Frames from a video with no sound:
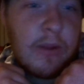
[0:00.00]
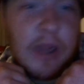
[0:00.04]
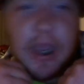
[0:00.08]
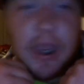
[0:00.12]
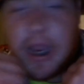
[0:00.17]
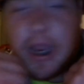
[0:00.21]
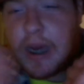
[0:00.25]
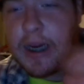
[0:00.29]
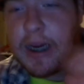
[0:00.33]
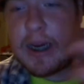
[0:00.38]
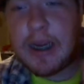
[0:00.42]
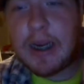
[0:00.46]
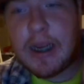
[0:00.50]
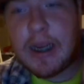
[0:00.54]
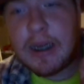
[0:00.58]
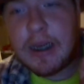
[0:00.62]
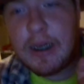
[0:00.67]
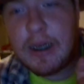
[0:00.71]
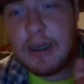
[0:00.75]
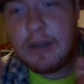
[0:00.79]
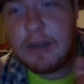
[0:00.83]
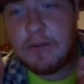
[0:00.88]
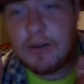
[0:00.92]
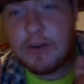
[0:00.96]
I
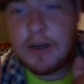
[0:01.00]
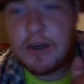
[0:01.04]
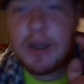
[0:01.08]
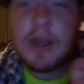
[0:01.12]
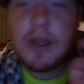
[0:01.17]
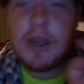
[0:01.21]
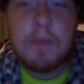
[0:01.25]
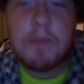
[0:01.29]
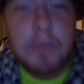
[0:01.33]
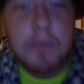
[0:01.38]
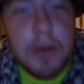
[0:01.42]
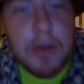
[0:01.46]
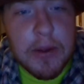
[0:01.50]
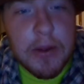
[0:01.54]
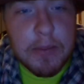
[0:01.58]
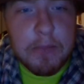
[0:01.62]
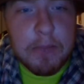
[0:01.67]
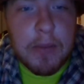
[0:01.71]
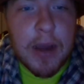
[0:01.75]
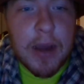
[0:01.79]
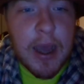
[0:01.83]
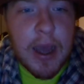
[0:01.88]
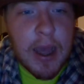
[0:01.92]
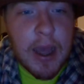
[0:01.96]
can't even
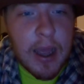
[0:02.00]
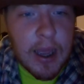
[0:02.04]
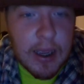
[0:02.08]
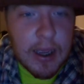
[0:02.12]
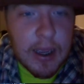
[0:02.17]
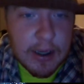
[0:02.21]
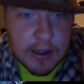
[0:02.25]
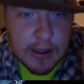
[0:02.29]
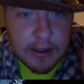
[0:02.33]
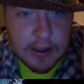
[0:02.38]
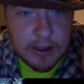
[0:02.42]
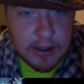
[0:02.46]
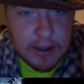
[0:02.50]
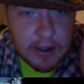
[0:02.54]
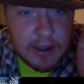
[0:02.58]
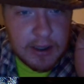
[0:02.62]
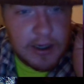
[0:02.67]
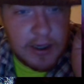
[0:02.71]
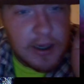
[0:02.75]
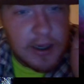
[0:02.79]
empathize